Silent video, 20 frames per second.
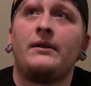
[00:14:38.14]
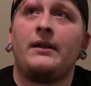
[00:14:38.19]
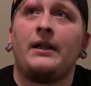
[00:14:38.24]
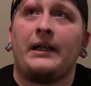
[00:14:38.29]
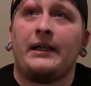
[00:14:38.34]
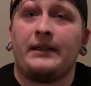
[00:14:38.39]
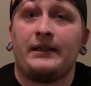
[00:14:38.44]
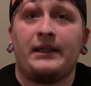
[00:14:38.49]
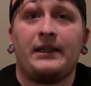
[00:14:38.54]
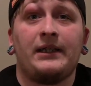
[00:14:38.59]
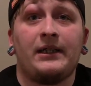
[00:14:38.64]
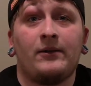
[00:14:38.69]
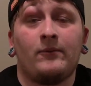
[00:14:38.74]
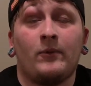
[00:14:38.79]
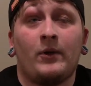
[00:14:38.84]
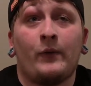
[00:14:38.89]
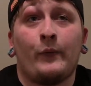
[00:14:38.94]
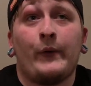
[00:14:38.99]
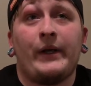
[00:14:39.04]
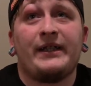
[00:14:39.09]
And he didn't
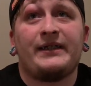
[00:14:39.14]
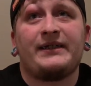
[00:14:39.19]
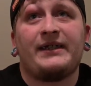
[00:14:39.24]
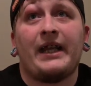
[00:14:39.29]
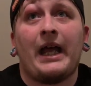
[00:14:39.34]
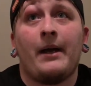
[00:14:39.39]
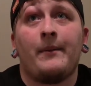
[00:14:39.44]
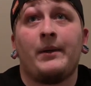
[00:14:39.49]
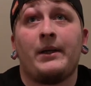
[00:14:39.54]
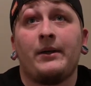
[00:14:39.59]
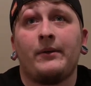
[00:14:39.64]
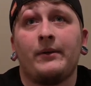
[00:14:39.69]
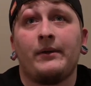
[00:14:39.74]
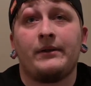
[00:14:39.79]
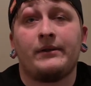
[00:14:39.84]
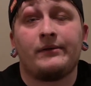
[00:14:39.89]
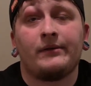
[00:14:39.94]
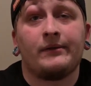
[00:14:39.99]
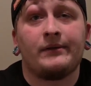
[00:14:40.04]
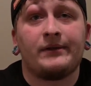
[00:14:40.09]
want to waste that many
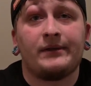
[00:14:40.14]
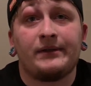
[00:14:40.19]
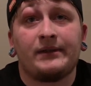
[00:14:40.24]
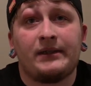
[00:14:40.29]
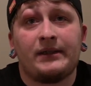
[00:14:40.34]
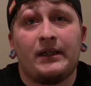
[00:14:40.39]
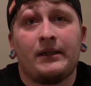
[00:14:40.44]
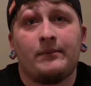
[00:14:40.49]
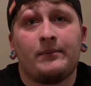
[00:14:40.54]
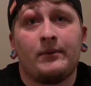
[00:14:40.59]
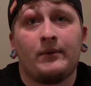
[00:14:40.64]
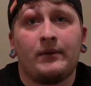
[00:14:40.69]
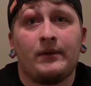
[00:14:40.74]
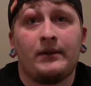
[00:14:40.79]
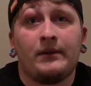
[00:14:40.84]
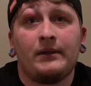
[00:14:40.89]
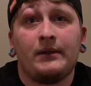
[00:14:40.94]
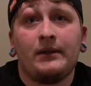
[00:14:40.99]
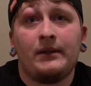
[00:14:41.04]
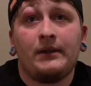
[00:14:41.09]
resources at that point.
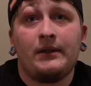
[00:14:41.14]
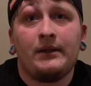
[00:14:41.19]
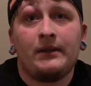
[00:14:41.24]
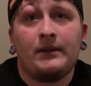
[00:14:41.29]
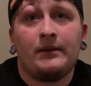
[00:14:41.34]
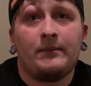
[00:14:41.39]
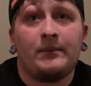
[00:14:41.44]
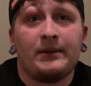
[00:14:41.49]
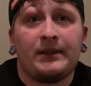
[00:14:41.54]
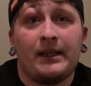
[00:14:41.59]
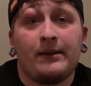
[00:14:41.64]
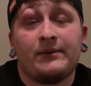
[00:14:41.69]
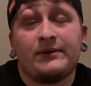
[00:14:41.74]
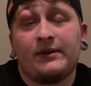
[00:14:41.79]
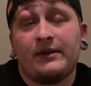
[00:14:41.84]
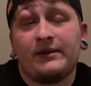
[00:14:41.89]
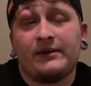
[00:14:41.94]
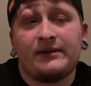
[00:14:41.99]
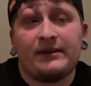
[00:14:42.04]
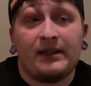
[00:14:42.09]
But that was
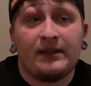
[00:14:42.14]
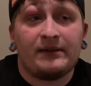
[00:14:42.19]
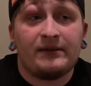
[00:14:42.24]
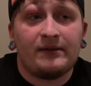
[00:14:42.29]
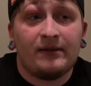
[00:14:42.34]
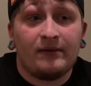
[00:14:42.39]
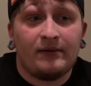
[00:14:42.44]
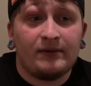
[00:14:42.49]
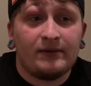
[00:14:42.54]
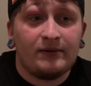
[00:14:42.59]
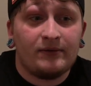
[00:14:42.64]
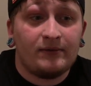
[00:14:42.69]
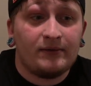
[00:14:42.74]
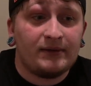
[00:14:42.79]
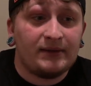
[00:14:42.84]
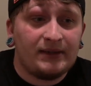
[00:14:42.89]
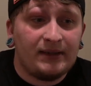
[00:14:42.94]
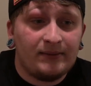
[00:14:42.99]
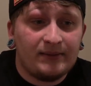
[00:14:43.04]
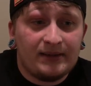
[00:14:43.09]
on his next turn too,
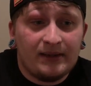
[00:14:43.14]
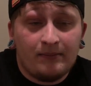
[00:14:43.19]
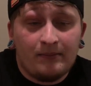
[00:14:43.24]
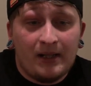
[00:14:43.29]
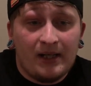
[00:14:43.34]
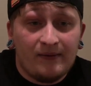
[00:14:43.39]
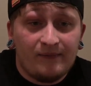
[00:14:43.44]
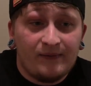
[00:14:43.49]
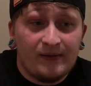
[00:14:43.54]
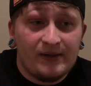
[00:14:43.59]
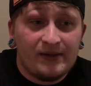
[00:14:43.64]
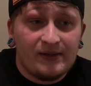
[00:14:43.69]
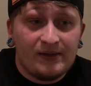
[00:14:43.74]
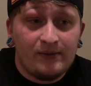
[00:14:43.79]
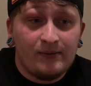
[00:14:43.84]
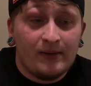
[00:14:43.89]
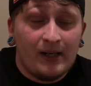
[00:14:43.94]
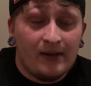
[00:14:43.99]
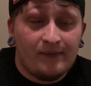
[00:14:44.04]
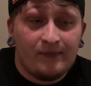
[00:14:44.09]
because he was in main phase
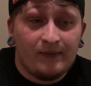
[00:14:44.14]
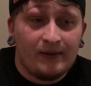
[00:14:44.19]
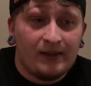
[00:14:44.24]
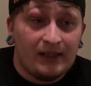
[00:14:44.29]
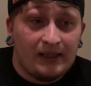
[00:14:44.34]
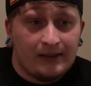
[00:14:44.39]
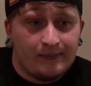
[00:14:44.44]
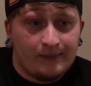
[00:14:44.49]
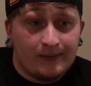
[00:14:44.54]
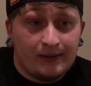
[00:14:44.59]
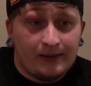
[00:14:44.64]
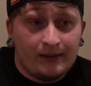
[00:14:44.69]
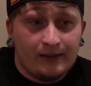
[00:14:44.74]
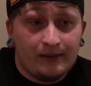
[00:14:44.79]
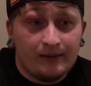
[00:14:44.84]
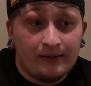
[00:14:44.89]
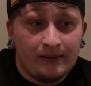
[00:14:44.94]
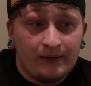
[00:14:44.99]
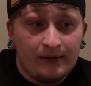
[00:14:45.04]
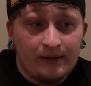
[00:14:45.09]
2 after the
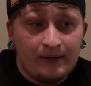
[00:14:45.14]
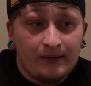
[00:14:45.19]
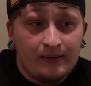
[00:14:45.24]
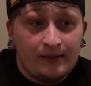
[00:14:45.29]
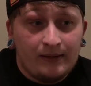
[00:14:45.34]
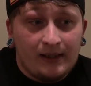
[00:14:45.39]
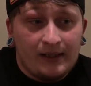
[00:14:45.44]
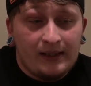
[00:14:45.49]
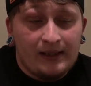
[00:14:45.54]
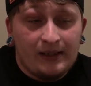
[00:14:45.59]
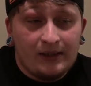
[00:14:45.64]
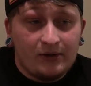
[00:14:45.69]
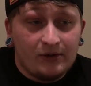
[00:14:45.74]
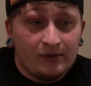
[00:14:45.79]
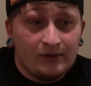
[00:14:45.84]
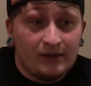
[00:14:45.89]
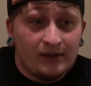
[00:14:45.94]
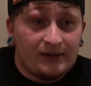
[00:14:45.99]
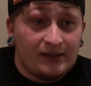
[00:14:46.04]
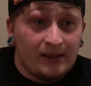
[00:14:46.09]
evenly. He
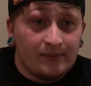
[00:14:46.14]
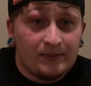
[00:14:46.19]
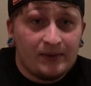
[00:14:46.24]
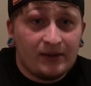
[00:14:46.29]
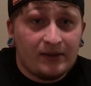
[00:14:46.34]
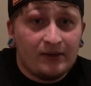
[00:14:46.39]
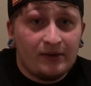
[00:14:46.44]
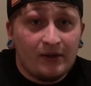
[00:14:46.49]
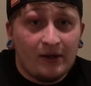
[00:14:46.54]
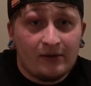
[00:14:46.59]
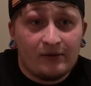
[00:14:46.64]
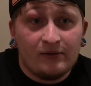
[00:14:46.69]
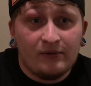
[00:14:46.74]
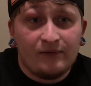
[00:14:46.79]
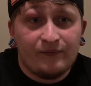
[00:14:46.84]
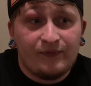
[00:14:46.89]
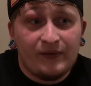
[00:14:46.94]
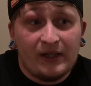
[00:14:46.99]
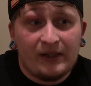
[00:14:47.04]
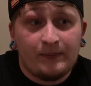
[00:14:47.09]
couldn't attempt a Conductor
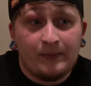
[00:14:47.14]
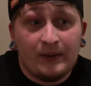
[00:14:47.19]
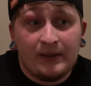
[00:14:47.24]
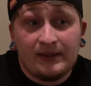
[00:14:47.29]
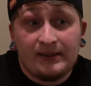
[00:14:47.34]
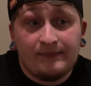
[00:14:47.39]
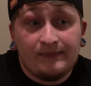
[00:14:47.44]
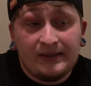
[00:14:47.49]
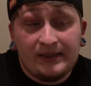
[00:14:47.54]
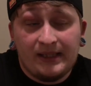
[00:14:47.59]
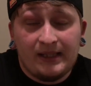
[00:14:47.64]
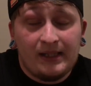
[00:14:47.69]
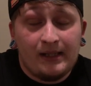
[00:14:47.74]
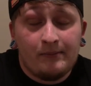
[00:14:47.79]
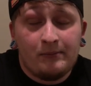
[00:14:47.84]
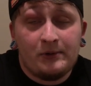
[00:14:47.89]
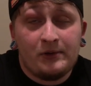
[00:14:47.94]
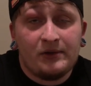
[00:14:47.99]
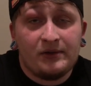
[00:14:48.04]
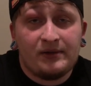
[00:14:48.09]
effect, because if he did, I
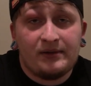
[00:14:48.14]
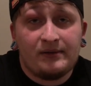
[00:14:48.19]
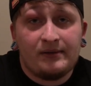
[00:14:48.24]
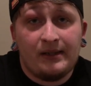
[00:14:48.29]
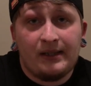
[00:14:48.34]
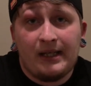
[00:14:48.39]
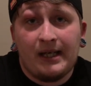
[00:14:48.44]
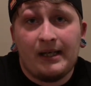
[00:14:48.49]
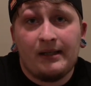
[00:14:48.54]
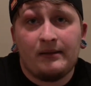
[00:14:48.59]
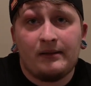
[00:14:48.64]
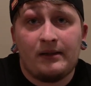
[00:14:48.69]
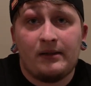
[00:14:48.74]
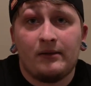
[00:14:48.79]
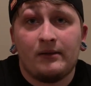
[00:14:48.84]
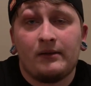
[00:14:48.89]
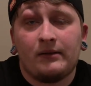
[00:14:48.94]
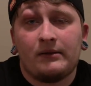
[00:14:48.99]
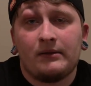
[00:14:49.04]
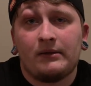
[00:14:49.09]
would just negate and
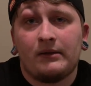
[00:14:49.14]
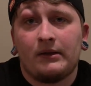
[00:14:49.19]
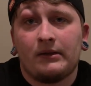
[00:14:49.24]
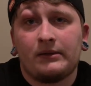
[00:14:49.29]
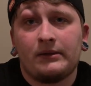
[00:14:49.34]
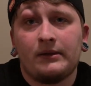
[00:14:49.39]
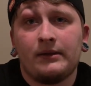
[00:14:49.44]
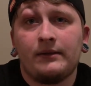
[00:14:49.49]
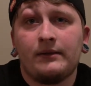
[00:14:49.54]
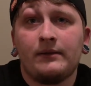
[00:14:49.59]
kill the Conductor.